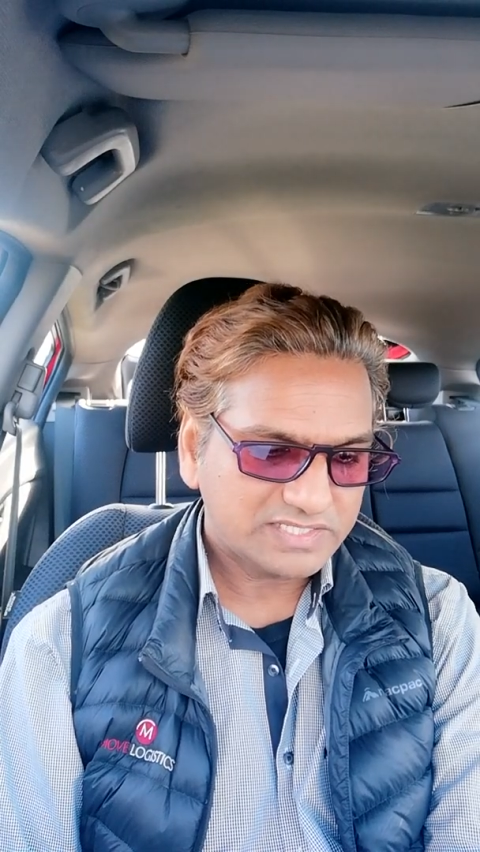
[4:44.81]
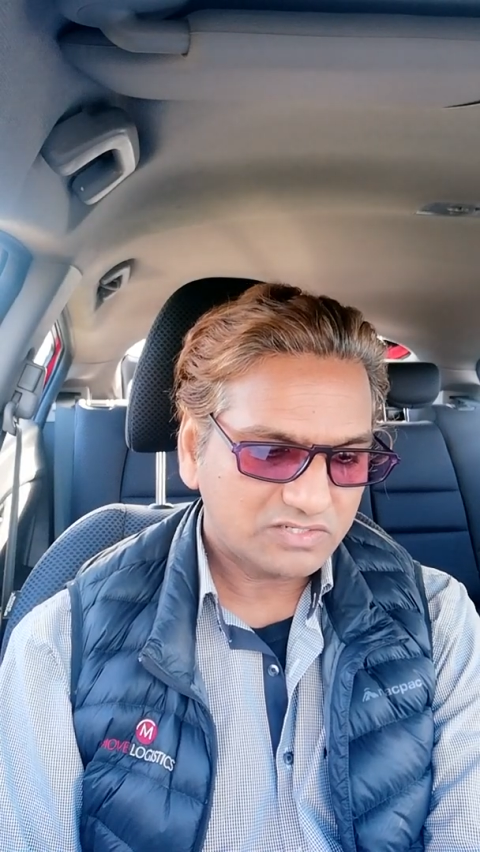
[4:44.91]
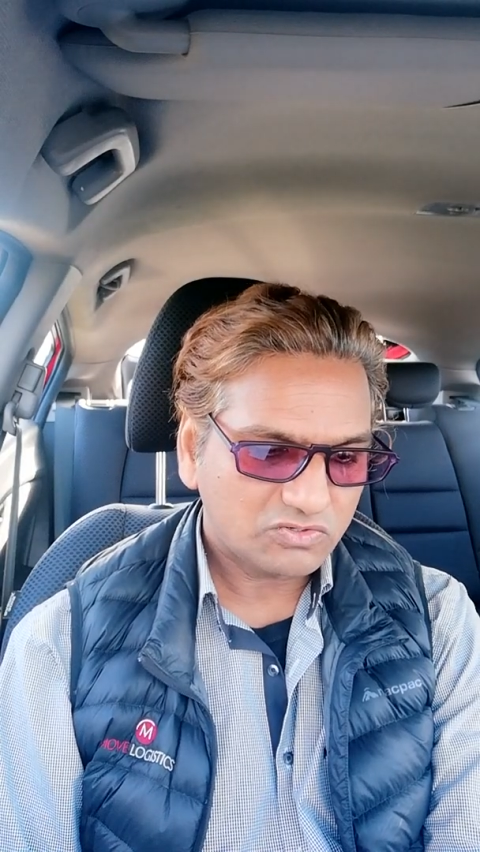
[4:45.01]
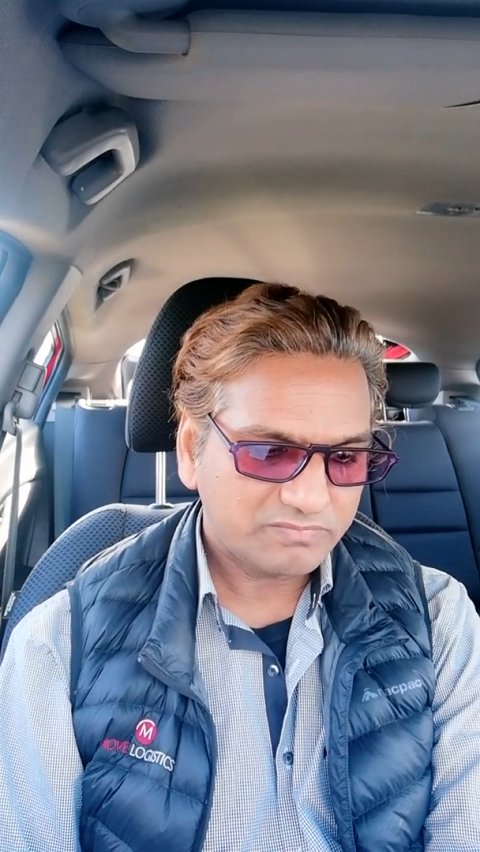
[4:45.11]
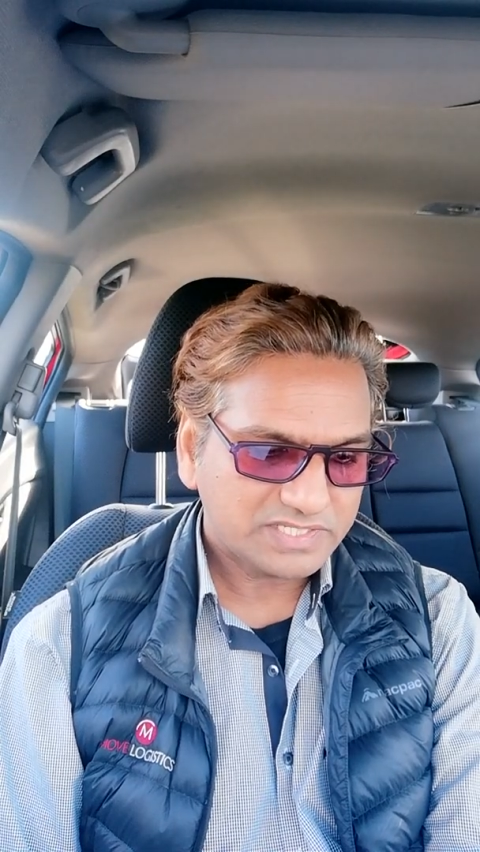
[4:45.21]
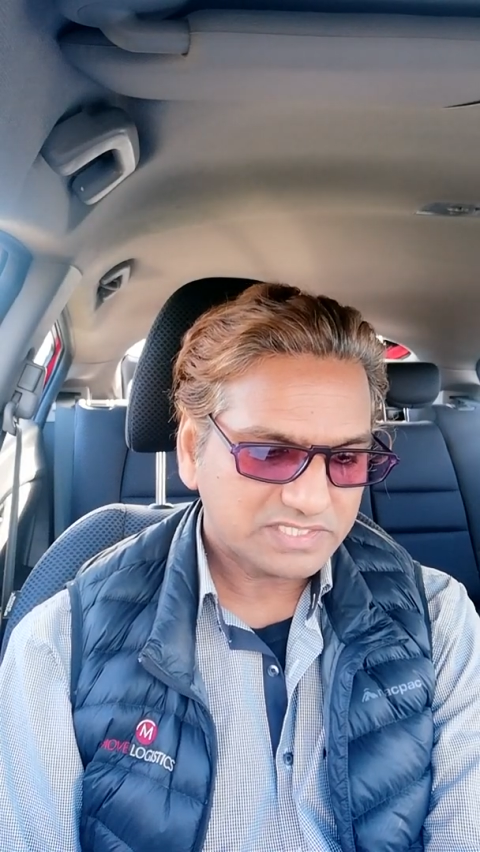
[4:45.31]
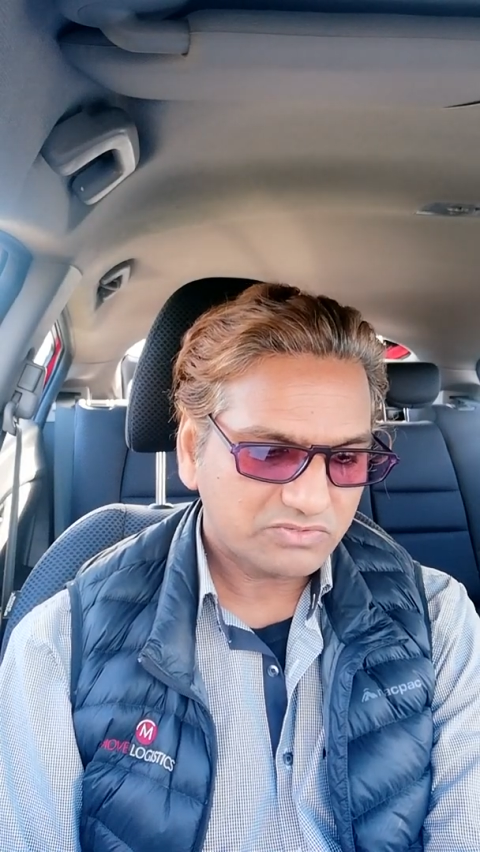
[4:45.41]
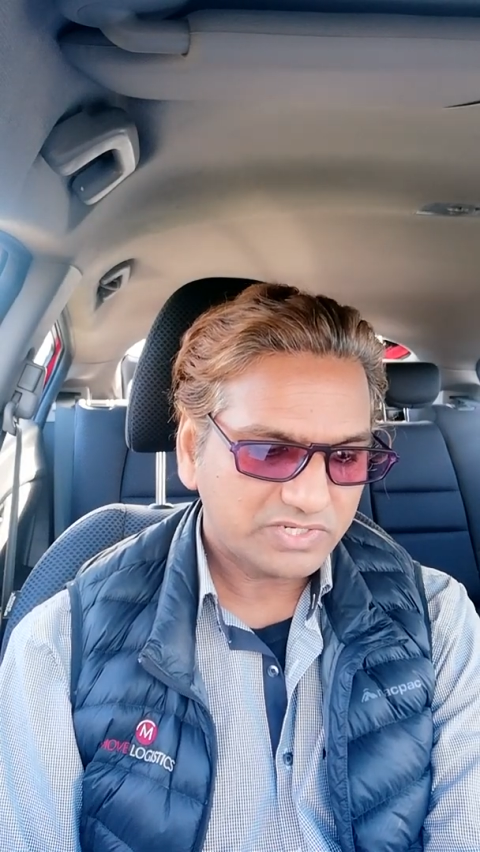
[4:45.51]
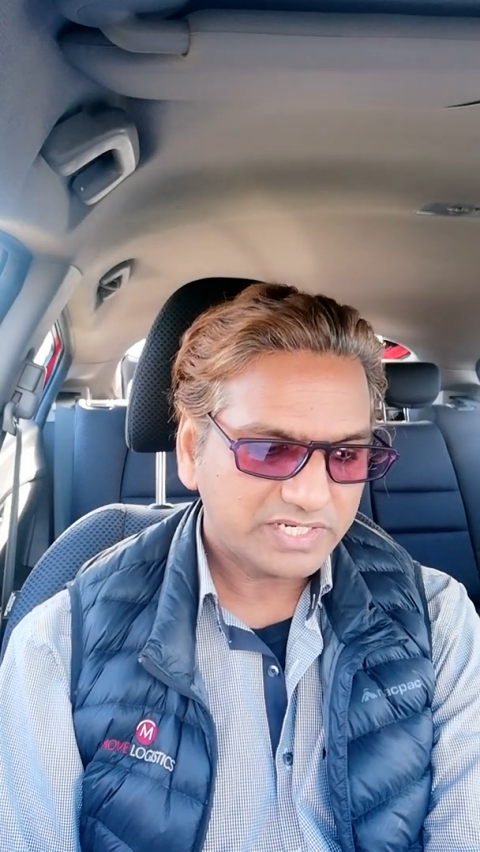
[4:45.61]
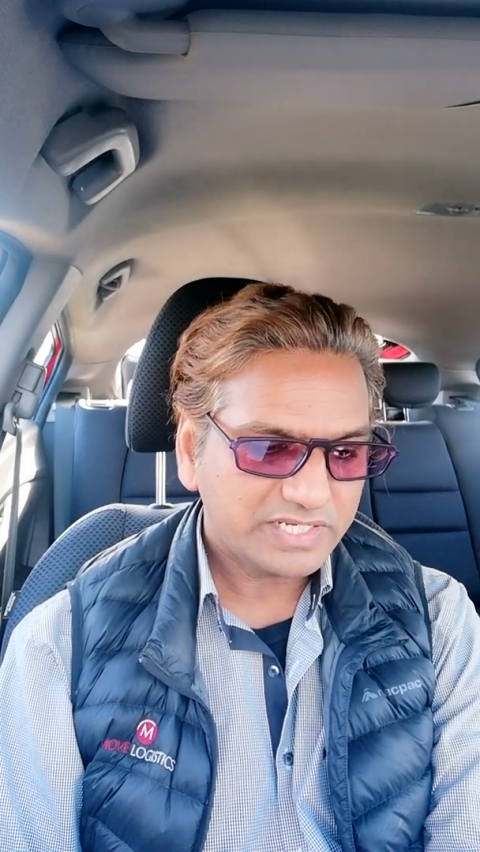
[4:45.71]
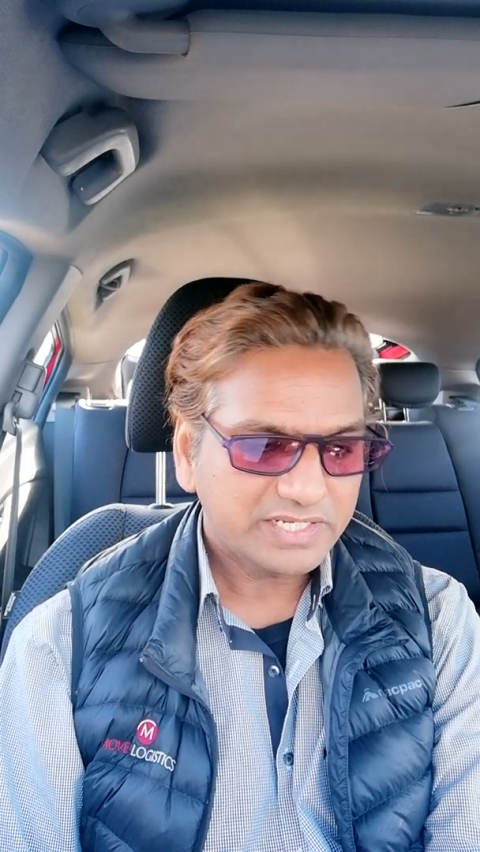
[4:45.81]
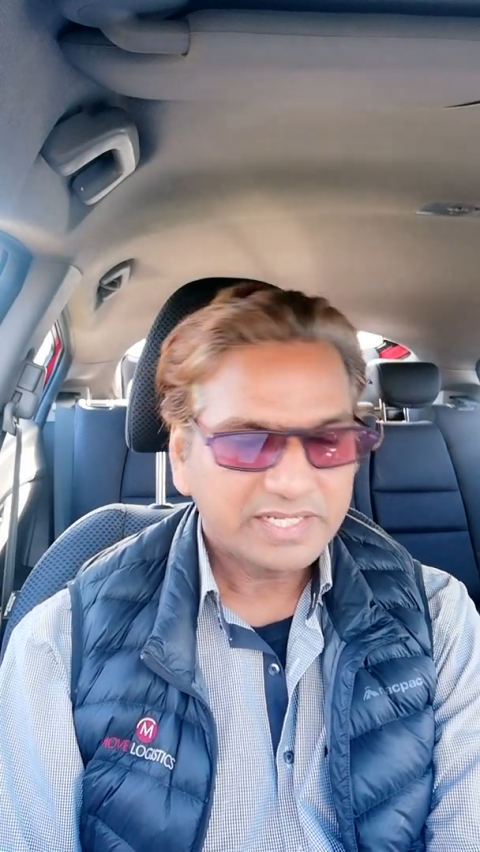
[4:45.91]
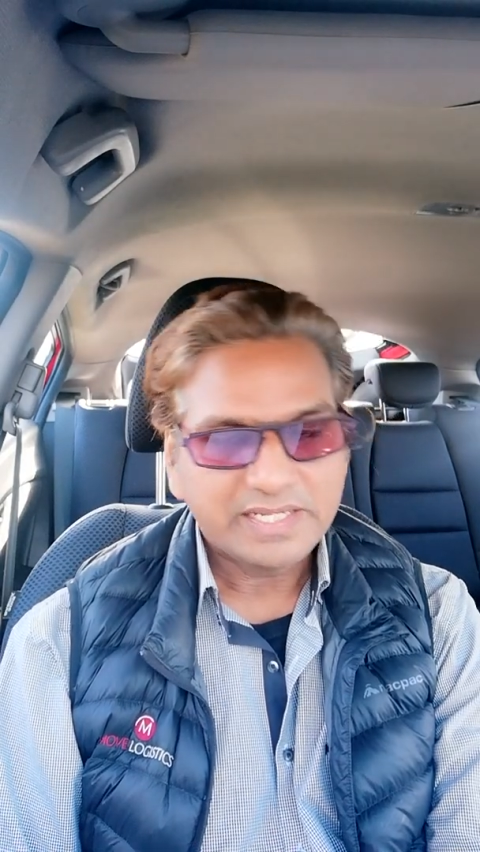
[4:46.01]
the documents accordingly.